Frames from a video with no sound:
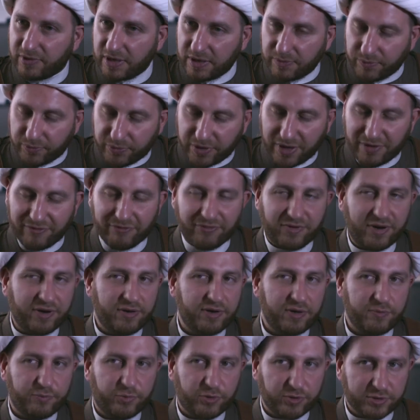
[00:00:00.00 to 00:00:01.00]
a
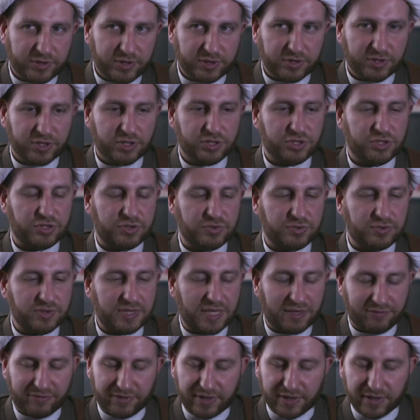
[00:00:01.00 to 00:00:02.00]
very important issue,
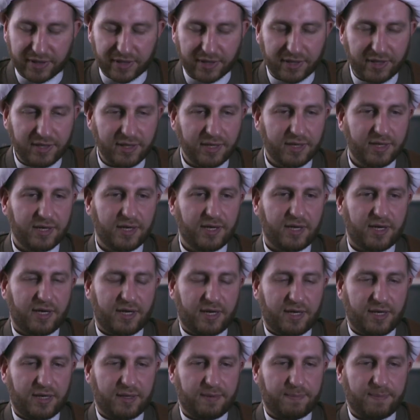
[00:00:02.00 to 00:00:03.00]
definitely,
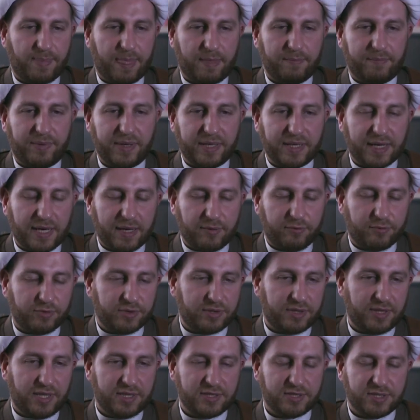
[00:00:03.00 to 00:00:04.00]
but I
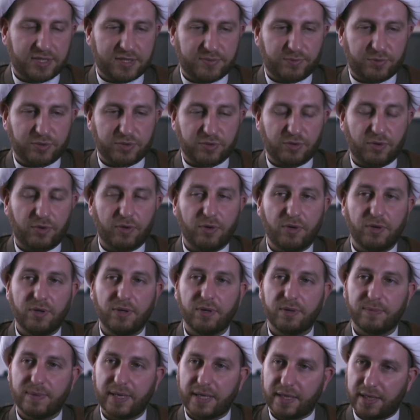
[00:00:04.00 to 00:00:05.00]
would not just put
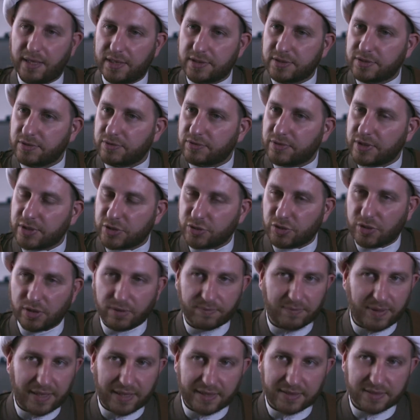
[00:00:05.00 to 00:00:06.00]
all my concentration on
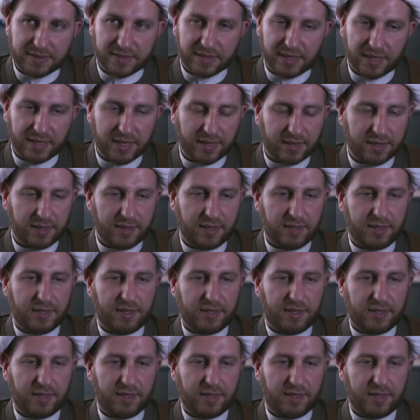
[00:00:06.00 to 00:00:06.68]
Palestine,